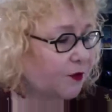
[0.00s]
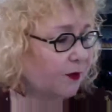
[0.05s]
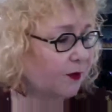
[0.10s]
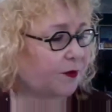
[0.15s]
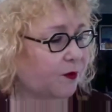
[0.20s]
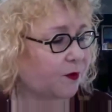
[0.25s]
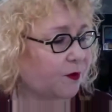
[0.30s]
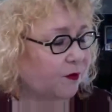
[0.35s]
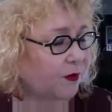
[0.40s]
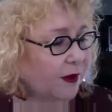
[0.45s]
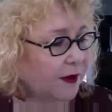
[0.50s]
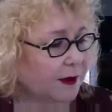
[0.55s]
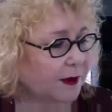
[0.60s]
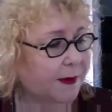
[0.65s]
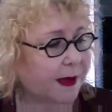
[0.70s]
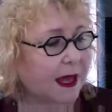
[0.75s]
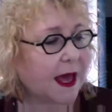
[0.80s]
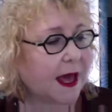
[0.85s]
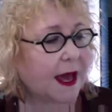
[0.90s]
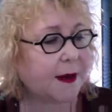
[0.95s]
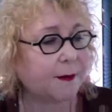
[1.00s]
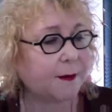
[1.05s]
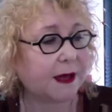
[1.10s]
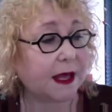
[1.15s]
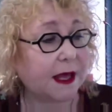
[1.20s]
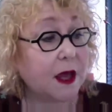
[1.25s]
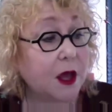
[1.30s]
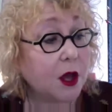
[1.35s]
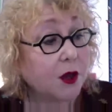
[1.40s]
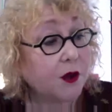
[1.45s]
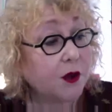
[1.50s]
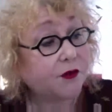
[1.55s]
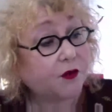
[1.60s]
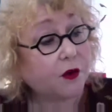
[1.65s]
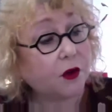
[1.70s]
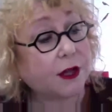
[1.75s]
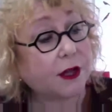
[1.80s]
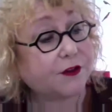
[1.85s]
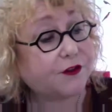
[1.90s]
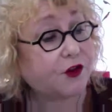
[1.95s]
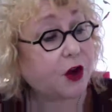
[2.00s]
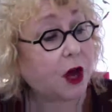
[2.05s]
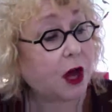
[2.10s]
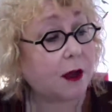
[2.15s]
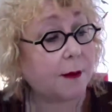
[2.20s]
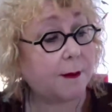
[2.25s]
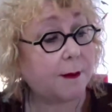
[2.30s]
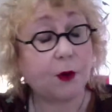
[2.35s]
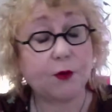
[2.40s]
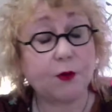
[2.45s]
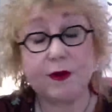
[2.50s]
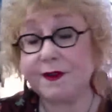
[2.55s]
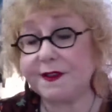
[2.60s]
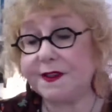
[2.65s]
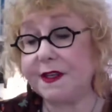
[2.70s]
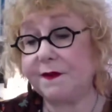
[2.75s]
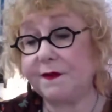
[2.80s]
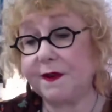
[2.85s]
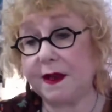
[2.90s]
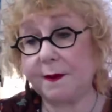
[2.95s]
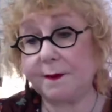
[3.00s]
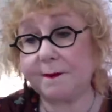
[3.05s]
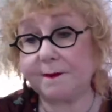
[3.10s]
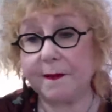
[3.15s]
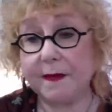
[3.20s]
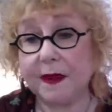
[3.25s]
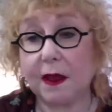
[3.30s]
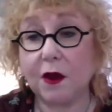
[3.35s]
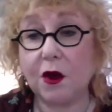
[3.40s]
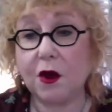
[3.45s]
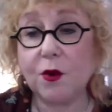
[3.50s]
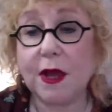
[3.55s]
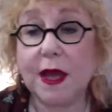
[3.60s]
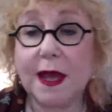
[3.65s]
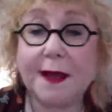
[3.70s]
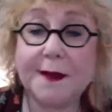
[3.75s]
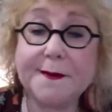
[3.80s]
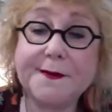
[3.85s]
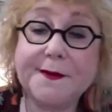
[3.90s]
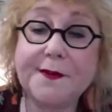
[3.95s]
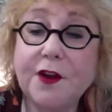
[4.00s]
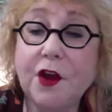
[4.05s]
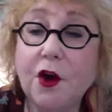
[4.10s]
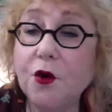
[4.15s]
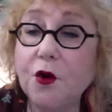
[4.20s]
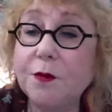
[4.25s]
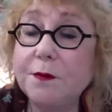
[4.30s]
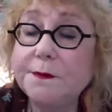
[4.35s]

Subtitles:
really behind me. So let's talk about receiving. Okay, so